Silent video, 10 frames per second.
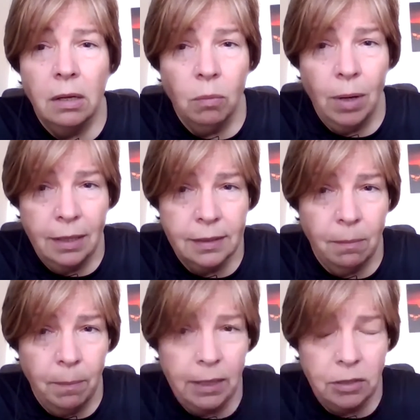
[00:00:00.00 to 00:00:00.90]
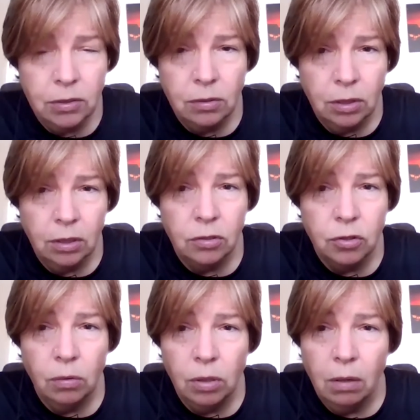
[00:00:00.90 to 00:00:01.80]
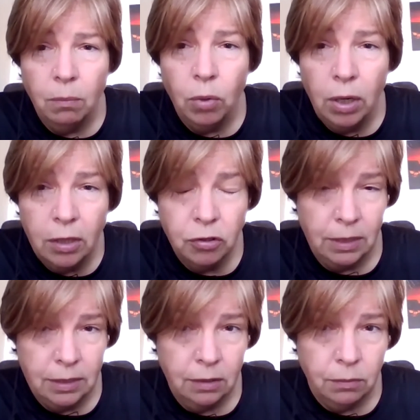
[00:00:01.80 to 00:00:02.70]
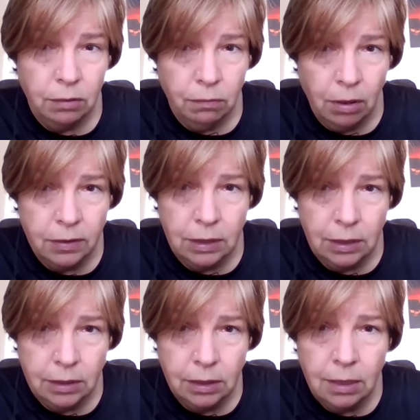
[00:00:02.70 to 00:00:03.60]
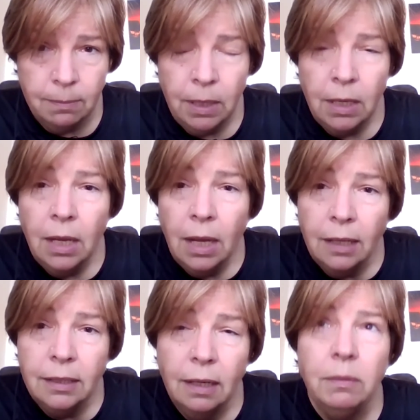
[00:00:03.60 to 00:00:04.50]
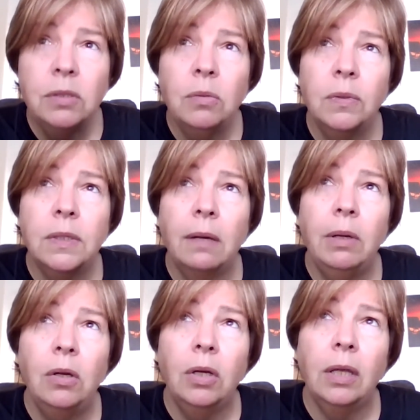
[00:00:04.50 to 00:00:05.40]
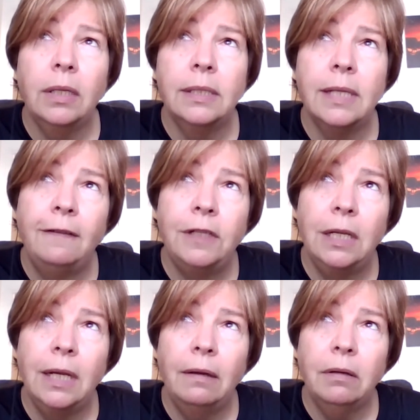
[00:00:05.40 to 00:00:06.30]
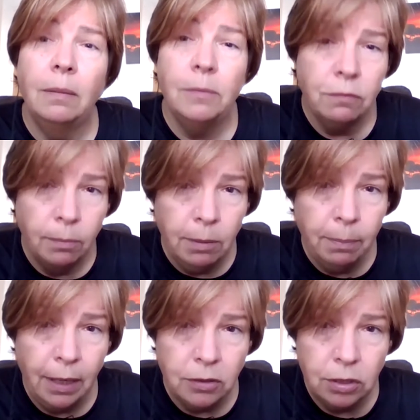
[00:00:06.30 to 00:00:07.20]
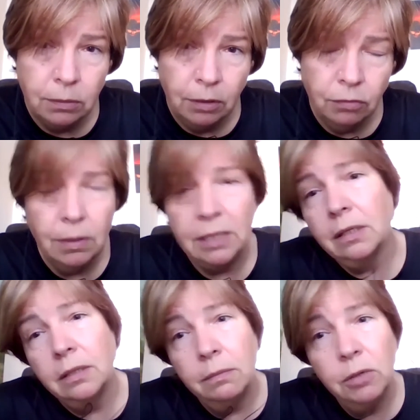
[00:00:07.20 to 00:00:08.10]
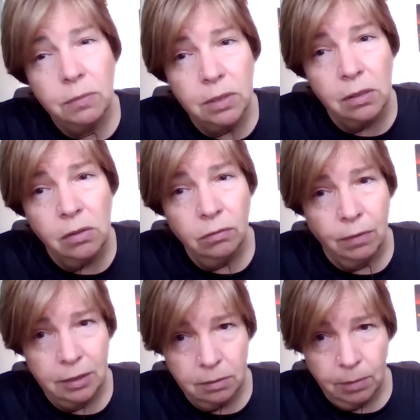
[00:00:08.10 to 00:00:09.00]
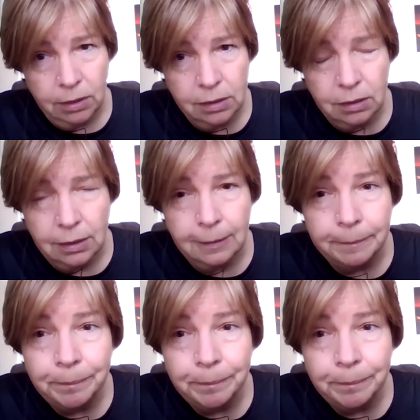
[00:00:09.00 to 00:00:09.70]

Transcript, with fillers: where some patients on the control arm were treated with ruxolitinib, And there was also a look at the safety and outcomes from the PAC-203 study, which was a non-randomized study.